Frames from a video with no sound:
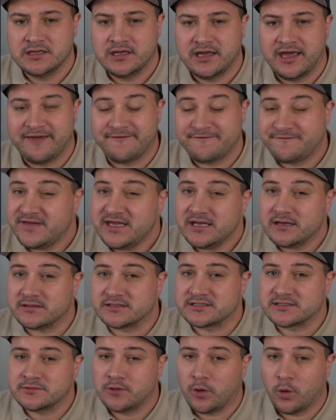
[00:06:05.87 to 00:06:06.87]
a
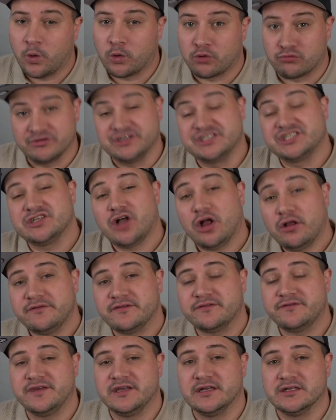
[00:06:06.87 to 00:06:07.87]
field or resolve a
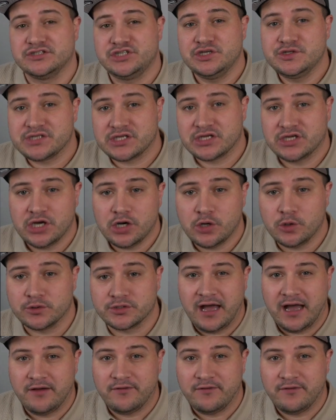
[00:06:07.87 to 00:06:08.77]
field using code